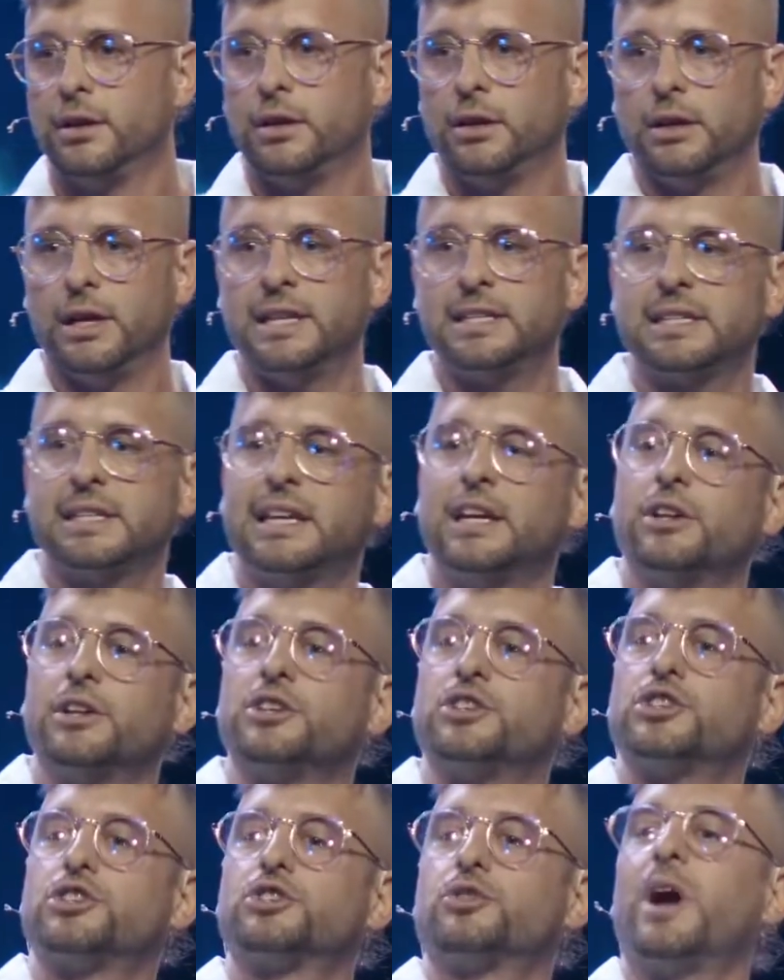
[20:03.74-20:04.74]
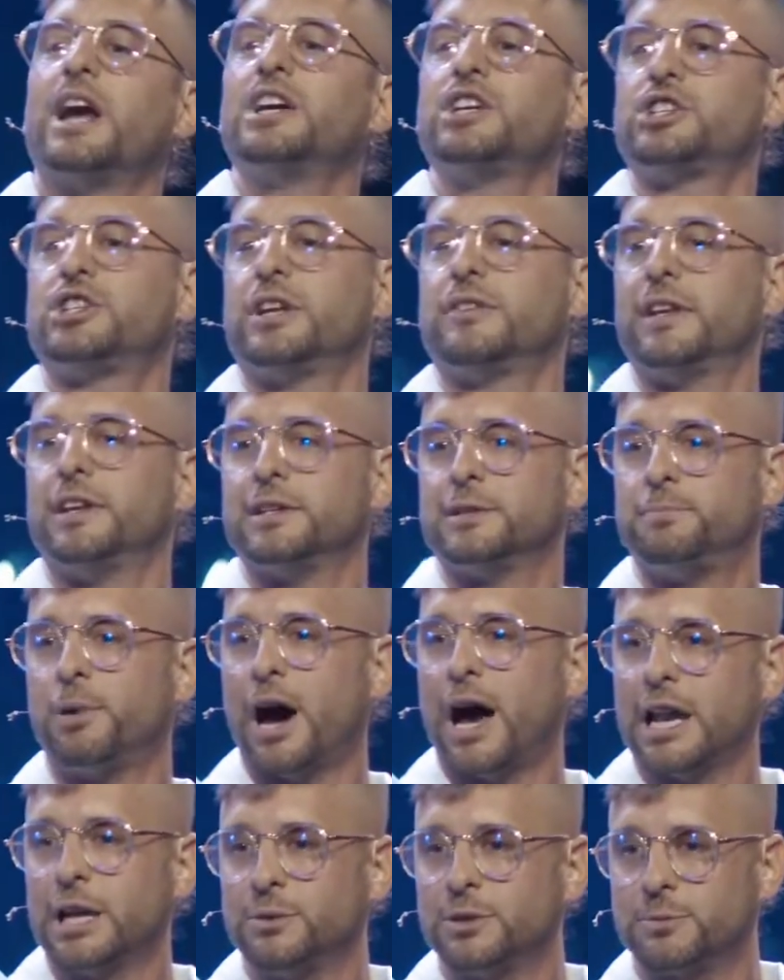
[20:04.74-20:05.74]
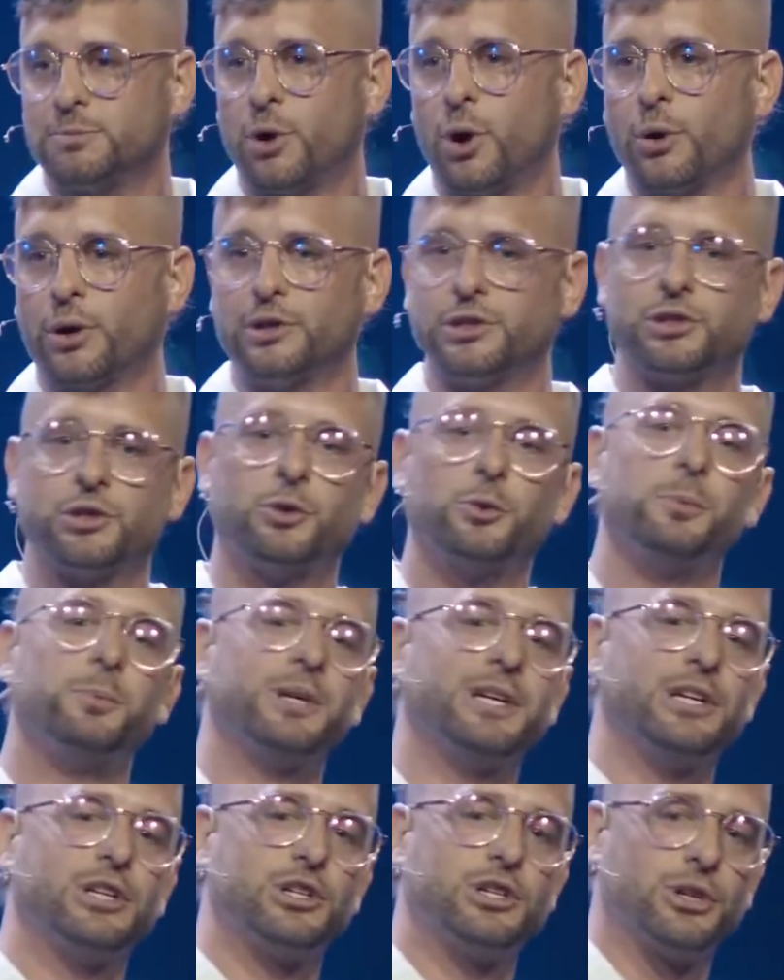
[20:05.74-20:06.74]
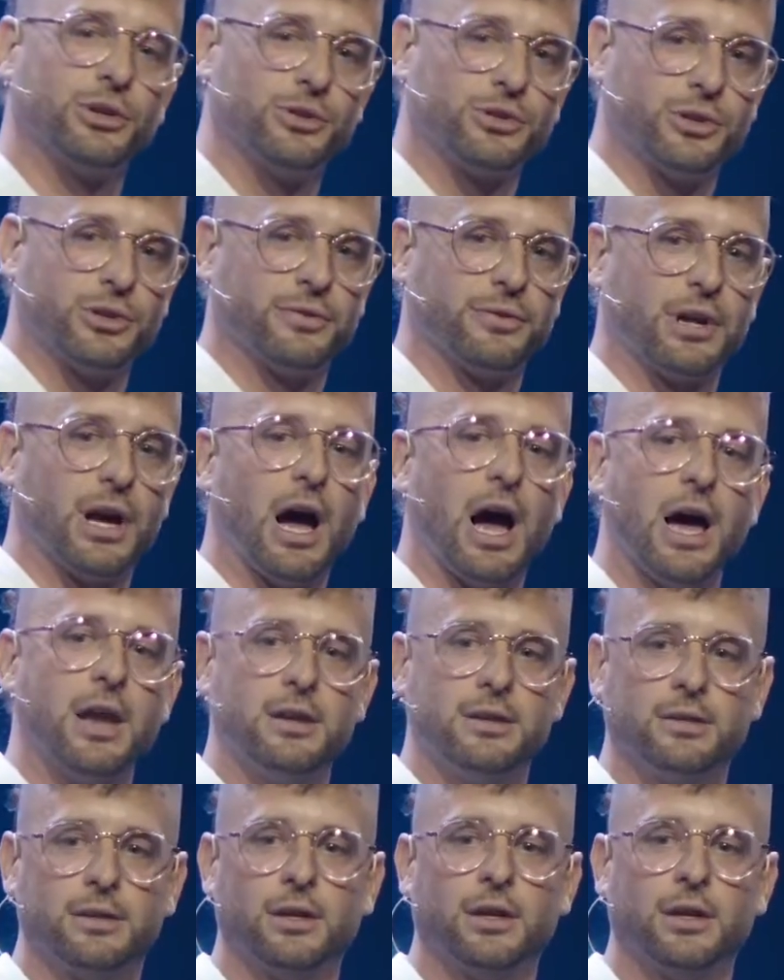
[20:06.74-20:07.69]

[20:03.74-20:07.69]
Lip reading: It's an illustration that his body was broken so that we'd be children of God.